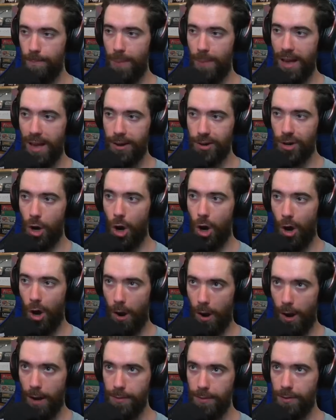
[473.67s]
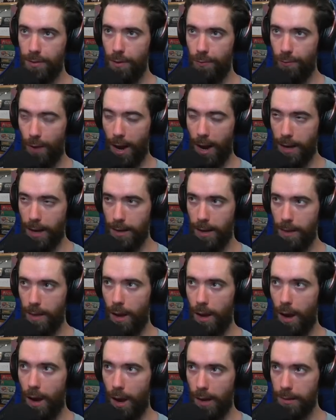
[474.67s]
Better odds of finding
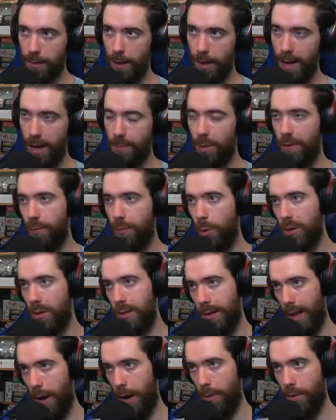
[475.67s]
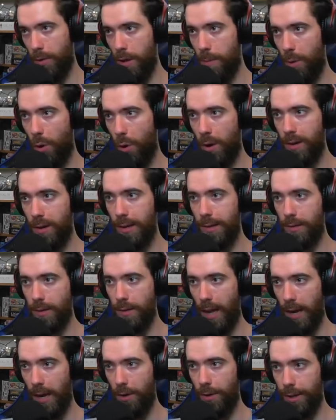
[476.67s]
the Onslaught, but of course allowing the opponent to
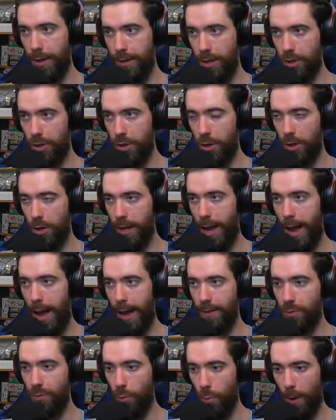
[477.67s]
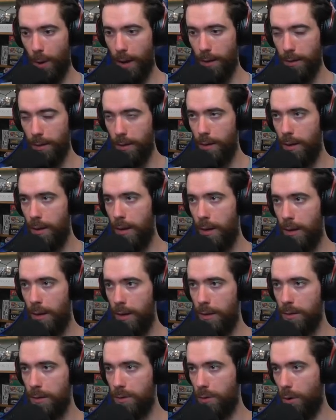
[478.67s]
scale additionally as well.
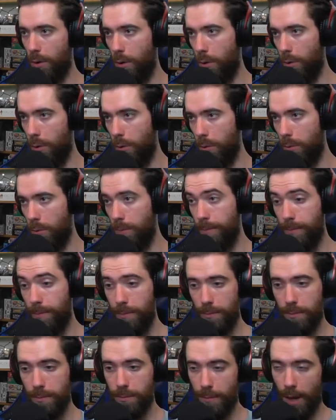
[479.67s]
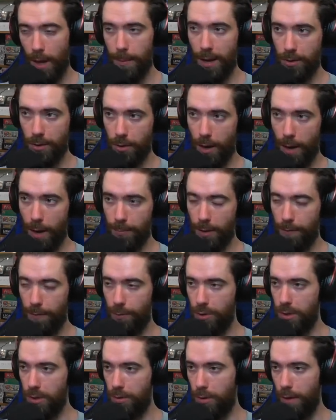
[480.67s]
So I'm actually opting
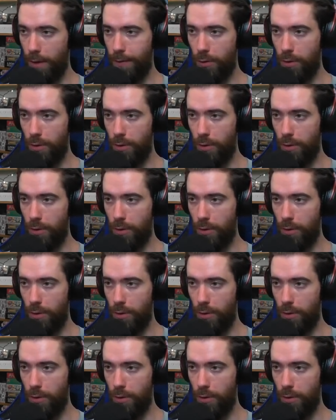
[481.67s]
for just Living